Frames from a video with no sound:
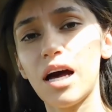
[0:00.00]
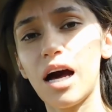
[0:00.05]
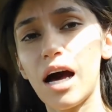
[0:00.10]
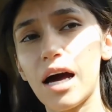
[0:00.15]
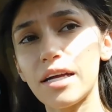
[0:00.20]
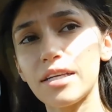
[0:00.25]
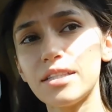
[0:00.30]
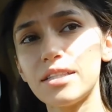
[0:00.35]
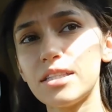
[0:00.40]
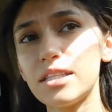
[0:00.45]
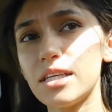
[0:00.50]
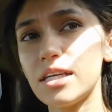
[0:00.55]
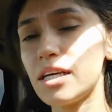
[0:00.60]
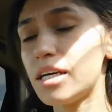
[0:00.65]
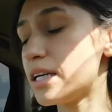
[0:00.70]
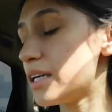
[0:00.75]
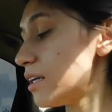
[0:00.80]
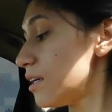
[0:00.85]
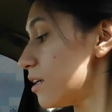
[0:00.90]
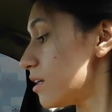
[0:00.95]
I
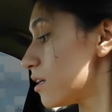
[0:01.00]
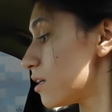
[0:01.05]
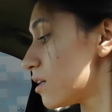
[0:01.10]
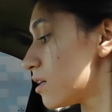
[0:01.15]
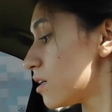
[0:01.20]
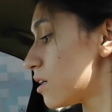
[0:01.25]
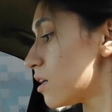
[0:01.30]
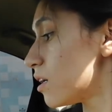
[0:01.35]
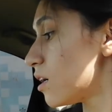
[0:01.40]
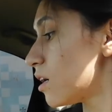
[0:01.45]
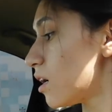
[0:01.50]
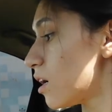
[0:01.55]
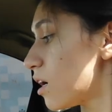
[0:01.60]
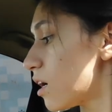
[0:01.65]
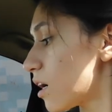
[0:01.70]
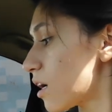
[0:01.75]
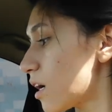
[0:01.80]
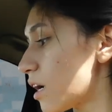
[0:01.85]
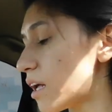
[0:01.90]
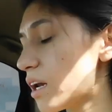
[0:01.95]
did
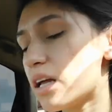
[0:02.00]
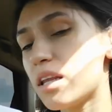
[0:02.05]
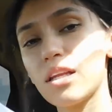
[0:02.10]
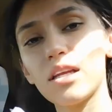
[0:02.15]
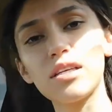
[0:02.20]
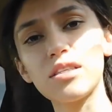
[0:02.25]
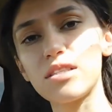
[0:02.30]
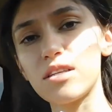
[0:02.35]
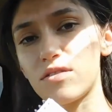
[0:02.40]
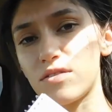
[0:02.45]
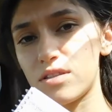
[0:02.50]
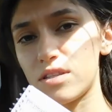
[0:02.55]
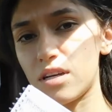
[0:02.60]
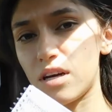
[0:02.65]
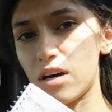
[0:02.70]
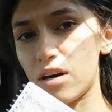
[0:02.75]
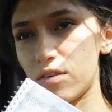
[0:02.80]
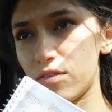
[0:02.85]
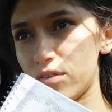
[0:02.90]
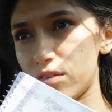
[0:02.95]
get a list of
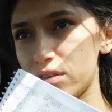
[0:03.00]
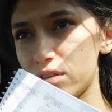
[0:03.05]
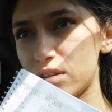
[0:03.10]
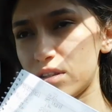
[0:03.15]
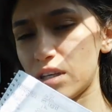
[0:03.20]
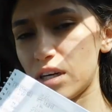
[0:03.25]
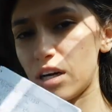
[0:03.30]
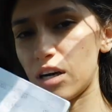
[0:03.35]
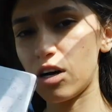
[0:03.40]
stuff to